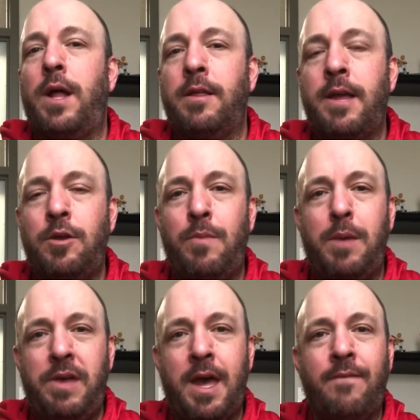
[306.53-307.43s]
Is that you may
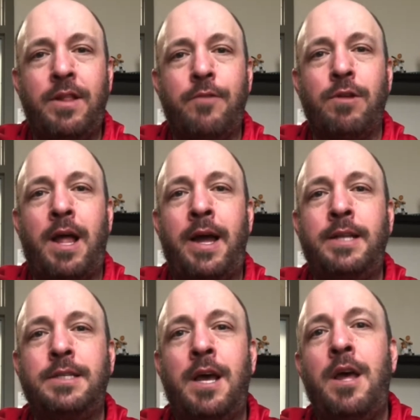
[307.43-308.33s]
be heavily
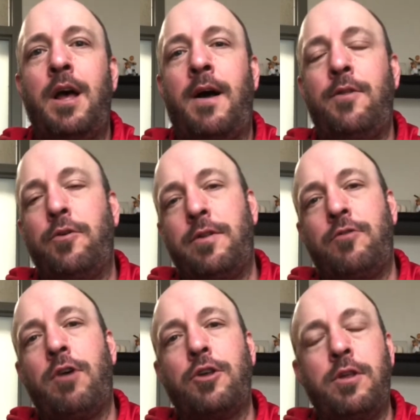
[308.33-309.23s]
reliant on those
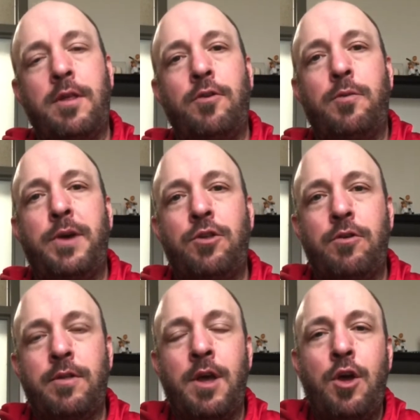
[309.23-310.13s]
instructions and those
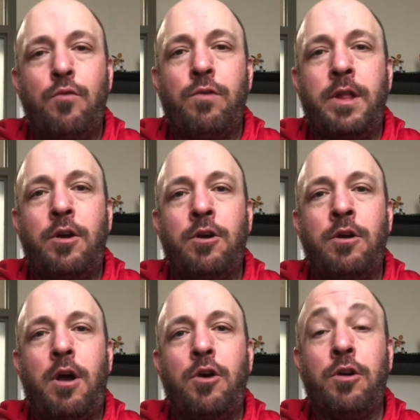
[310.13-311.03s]
pictures really
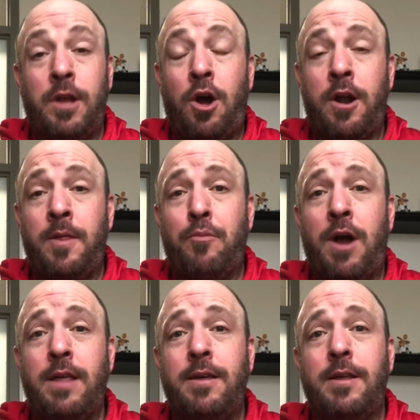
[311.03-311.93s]
early on in the
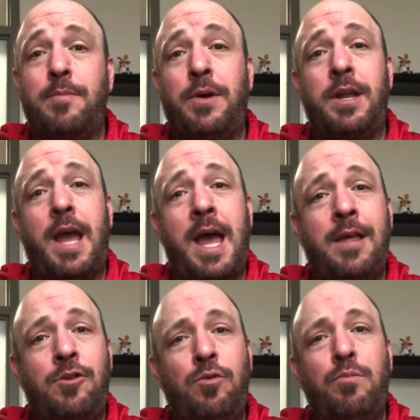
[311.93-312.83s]
process, but
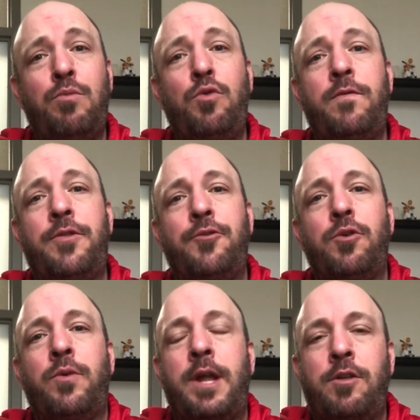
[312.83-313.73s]
as you move
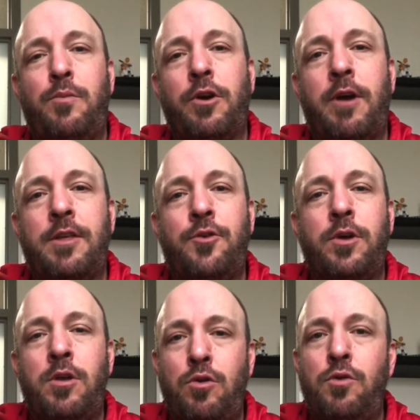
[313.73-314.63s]
through and as you progress through it,
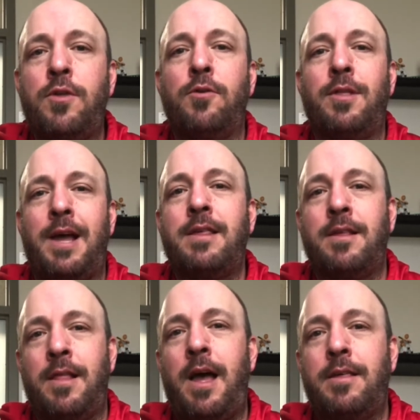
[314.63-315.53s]
you use those less and
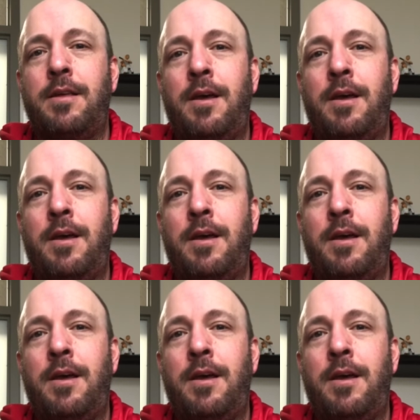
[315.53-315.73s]
less.